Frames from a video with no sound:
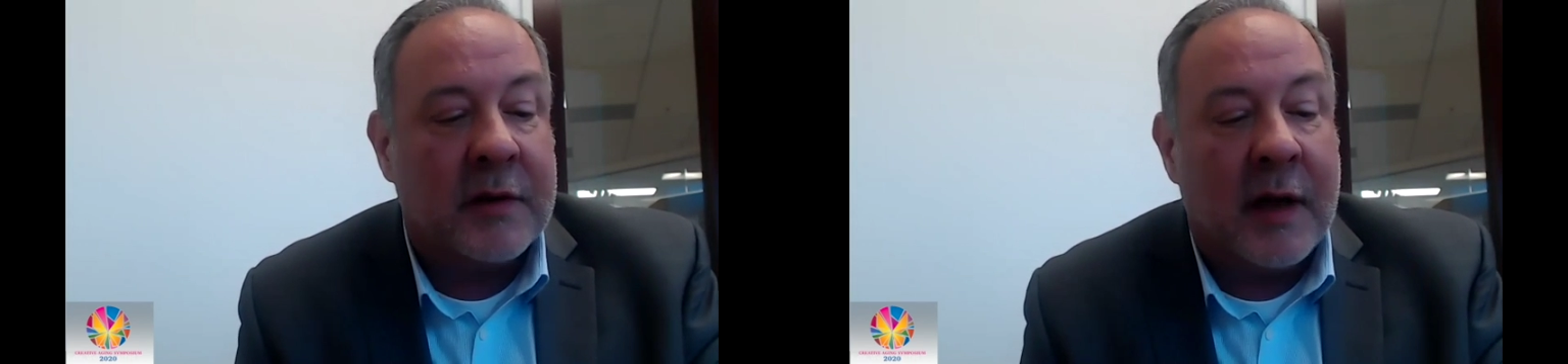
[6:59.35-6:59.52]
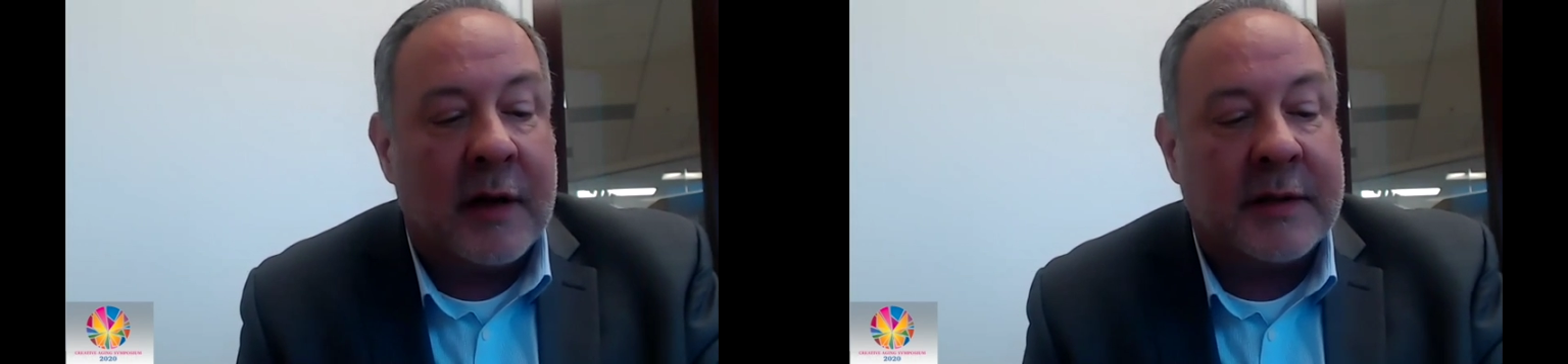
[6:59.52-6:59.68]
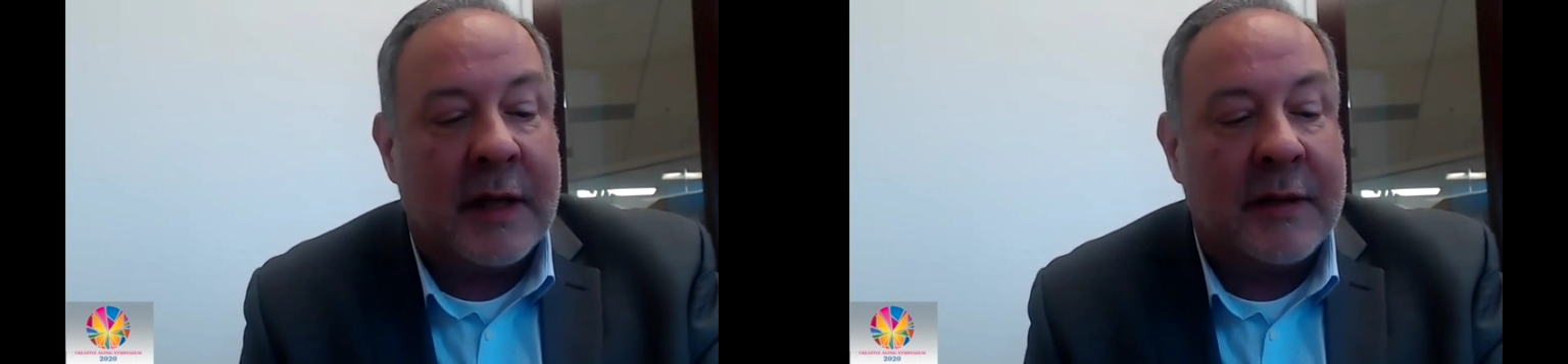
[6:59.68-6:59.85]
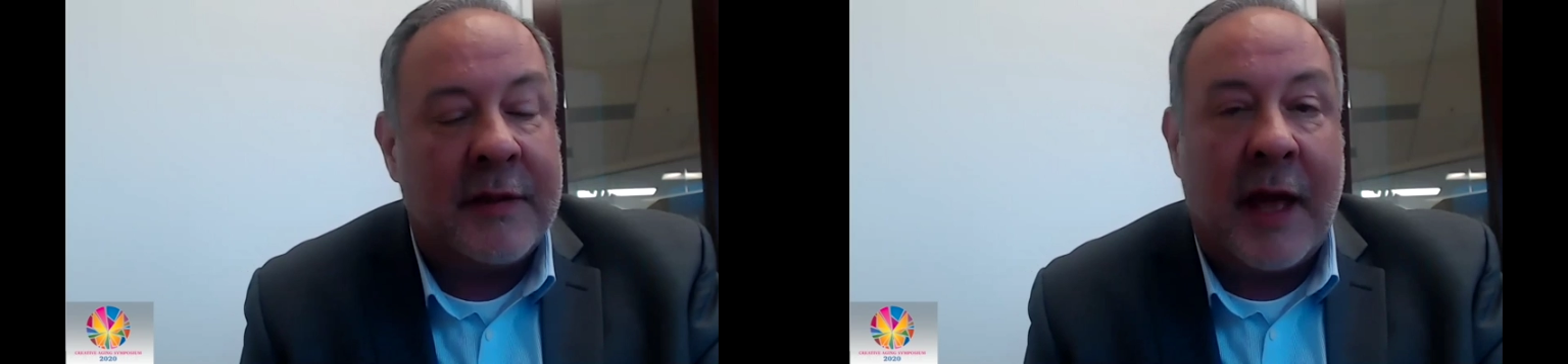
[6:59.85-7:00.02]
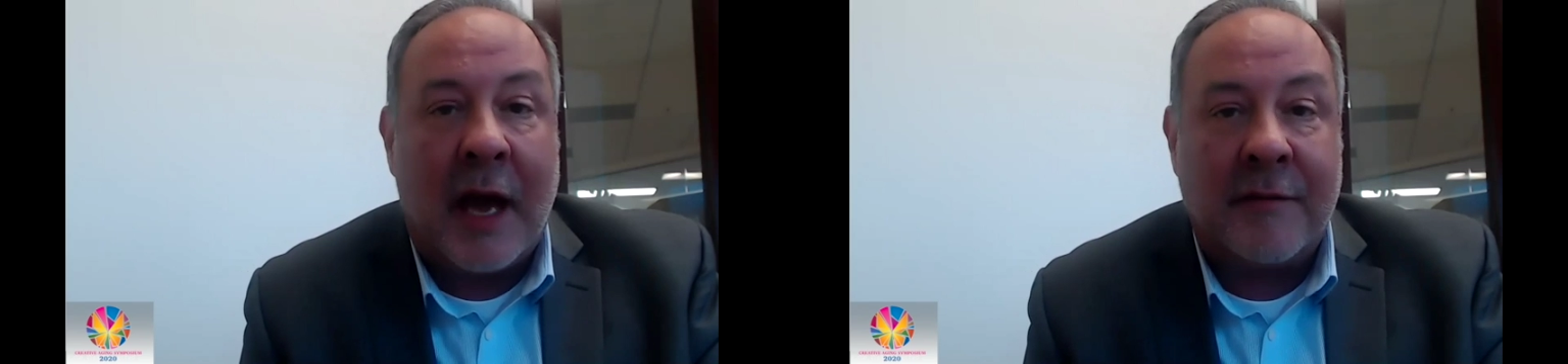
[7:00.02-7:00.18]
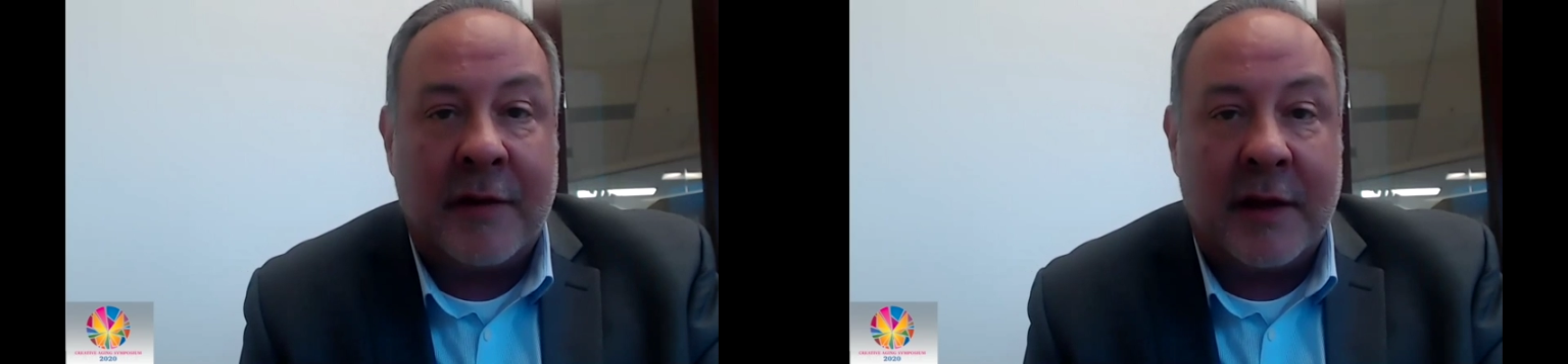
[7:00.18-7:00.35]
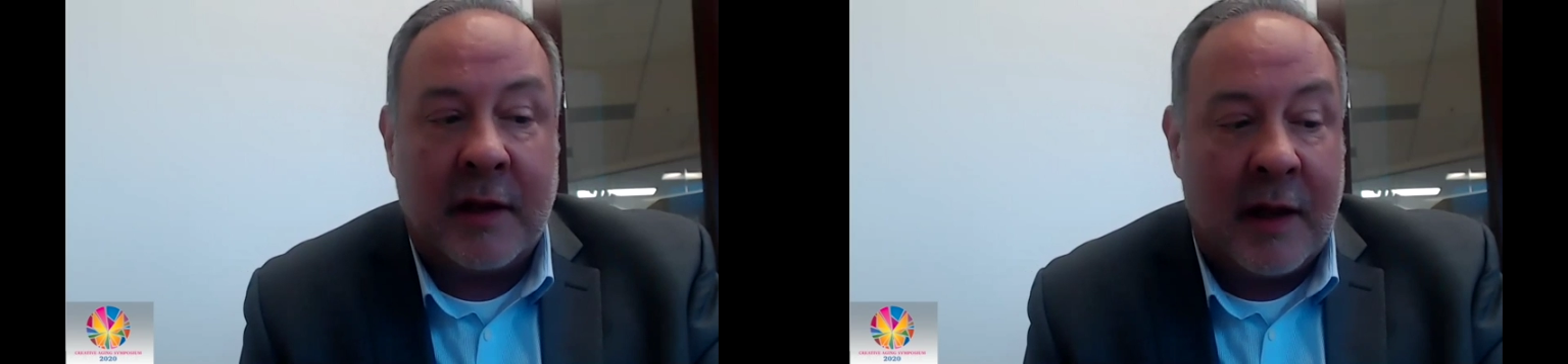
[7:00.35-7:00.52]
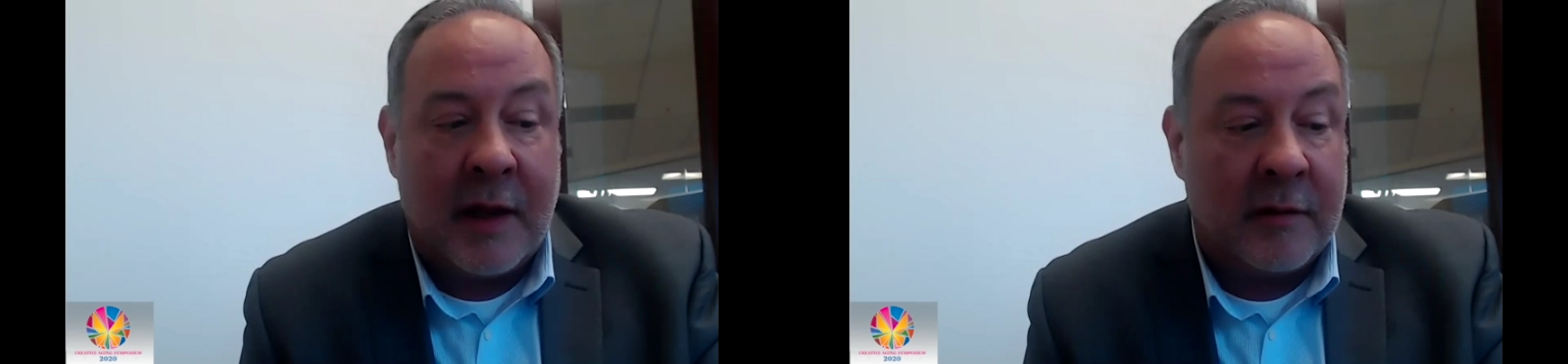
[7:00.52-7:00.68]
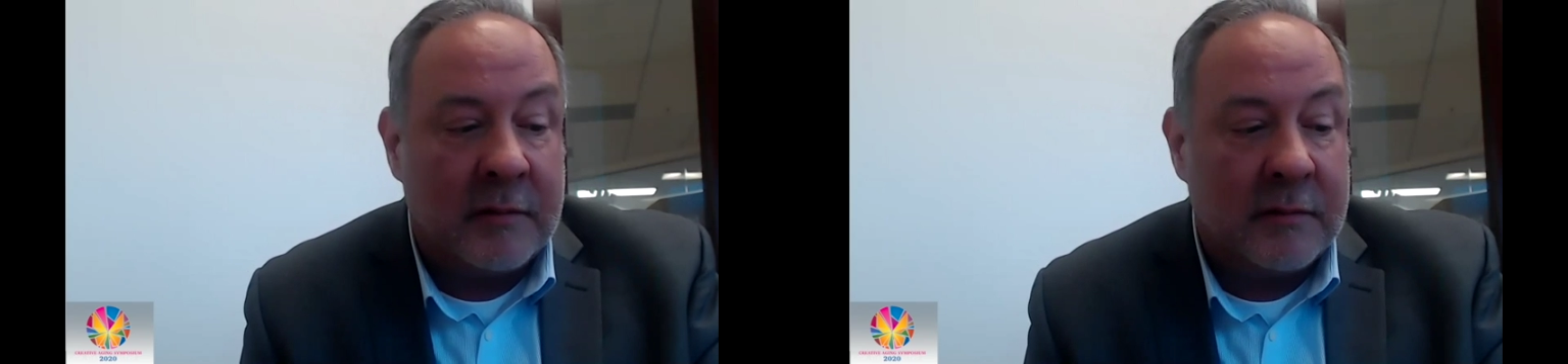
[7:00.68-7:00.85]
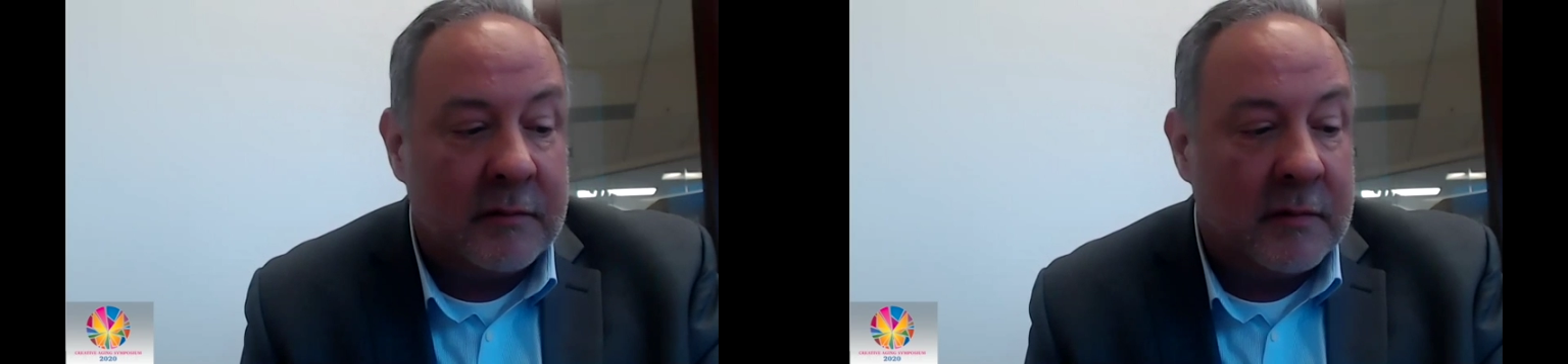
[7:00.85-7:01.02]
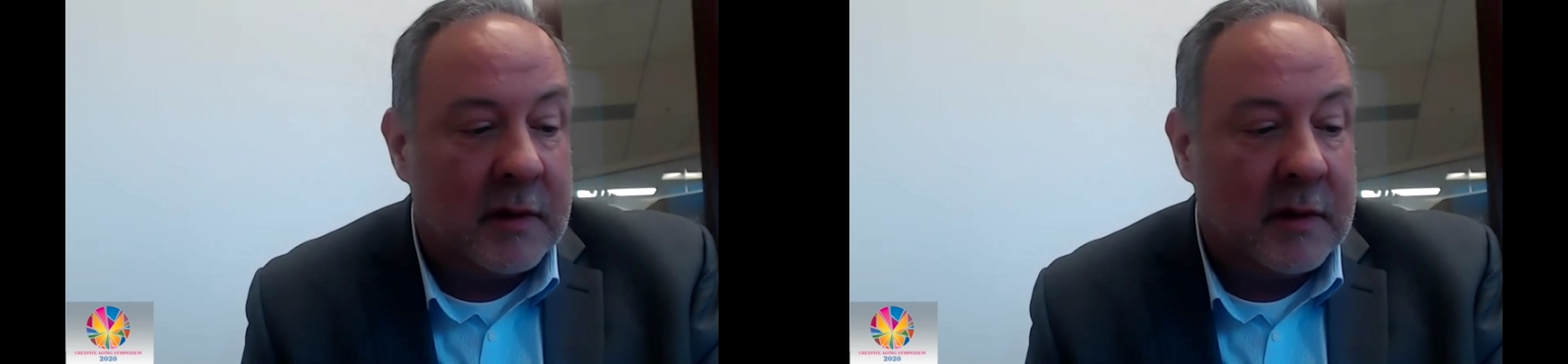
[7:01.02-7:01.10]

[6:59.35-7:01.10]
us at the advocate level,